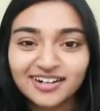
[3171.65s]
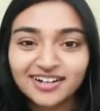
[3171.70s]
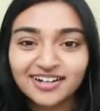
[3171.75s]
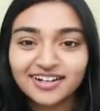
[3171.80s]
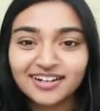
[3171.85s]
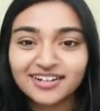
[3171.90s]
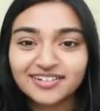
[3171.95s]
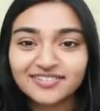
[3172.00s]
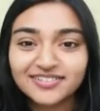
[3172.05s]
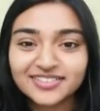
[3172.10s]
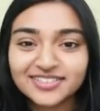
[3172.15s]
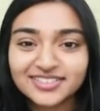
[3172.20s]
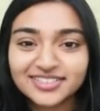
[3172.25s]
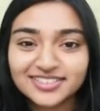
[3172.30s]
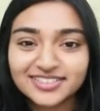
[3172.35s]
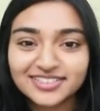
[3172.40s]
I love it.